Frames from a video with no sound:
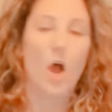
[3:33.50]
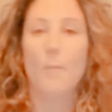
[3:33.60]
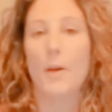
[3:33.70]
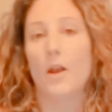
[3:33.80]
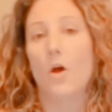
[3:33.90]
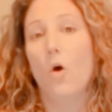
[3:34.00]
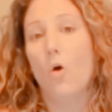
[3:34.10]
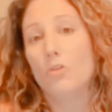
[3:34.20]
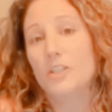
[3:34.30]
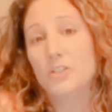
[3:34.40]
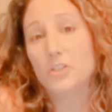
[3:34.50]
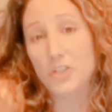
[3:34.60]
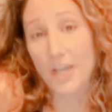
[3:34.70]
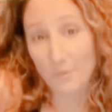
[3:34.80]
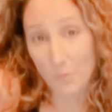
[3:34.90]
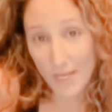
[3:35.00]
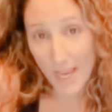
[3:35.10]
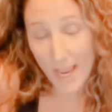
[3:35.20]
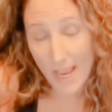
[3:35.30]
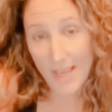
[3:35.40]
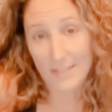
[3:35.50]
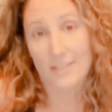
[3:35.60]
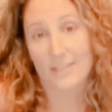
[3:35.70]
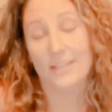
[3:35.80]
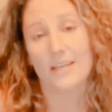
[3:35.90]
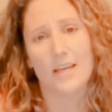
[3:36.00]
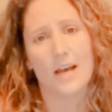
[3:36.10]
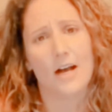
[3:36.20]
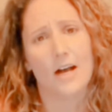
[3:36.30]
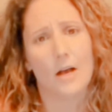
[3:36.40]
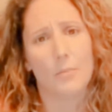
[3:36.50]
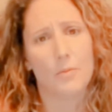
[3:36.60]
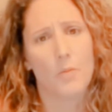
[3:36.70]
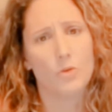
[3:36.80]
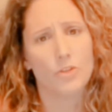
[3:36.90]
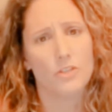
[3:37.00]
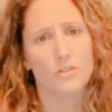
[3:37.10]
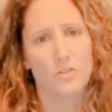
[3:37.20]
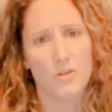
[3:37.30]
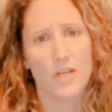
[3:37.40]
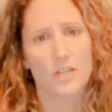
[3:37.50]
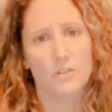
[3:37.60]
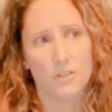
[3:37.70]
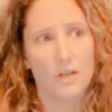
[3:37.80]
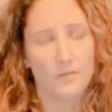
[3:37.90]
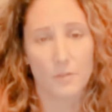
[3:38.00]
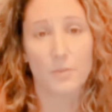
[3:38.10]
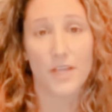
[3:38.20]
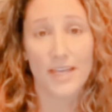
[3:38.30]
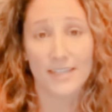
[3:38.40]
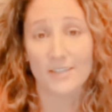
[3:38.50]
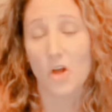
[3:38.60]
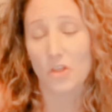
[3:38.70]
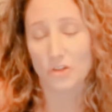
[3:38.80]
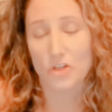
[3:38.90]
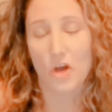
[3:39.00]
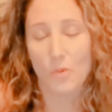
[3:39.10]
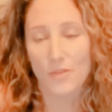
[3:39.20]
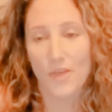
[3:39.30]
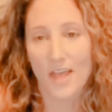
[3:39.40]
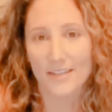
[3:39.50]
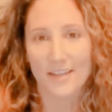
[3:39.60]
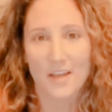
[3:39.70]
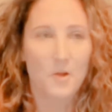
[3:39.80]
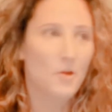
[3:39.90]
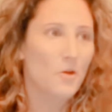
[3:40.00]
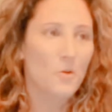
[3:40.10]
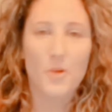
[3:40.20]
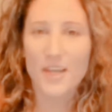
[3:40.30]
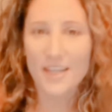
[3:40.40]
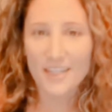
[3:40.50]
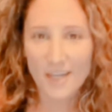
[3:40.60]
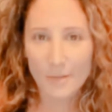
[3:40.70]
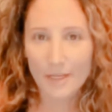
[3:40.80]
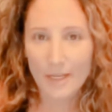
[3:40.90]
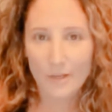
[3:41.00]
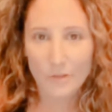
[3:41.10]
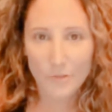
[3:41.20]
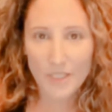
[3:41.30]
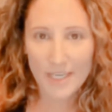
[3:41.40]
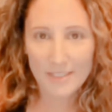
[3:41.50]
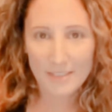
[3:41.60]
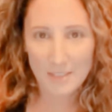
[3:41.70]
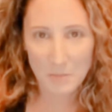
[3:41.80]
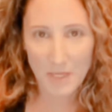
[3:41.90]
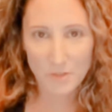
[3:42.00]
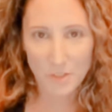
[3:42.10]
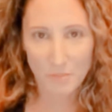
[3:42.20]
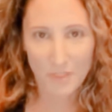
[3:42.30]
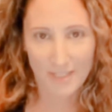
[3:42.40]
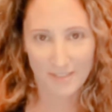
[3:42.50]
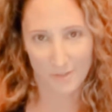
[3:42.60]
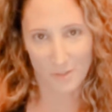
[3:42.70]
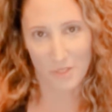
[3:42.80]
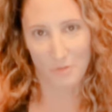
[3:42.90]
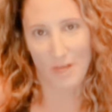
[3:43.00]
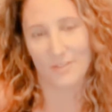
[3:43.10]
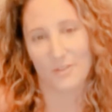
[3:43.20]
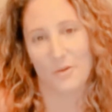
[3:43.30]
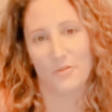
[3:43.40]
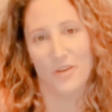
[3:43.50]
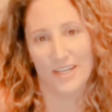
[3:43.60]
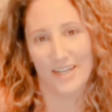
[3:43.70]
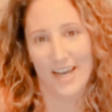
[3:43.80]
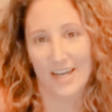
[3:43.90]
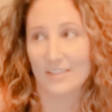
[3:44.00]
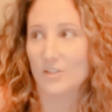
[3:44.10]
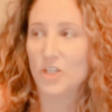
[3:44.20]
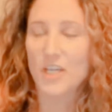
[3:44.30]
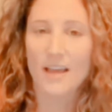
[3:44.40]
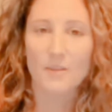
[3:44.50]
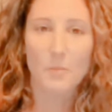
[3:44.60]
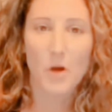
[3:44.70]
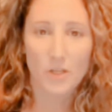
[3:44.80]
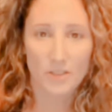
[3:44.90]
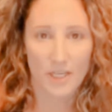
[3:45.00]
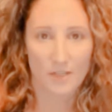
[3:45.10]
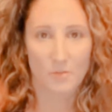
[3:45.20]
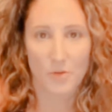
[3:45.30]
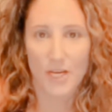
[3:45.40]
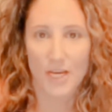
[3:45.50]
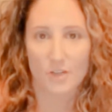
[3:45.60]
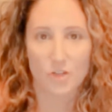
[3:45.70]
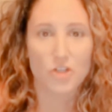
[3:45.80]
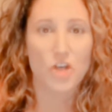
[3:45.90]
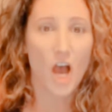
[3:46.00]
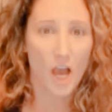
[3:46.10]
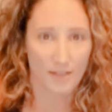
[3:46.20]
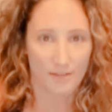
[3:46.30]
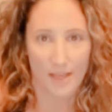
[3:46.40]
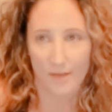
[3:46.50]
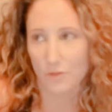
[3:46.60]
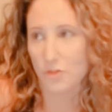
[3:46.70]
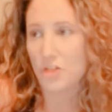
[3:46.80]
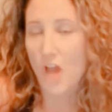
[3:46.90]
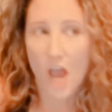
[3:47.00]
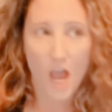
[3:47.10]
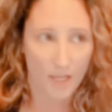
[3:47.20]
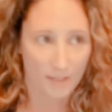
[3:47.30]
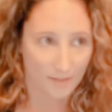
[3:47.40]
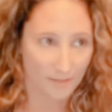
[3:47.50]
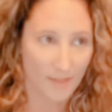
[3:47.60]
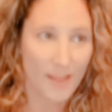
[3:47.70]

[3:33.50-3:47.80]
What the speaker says: But holy shit, we had the promotions director of the place on the show with us. We ended up getting a 3-day suspension because the show got so fucking nuts. She had the bartender bringing us shots after shots.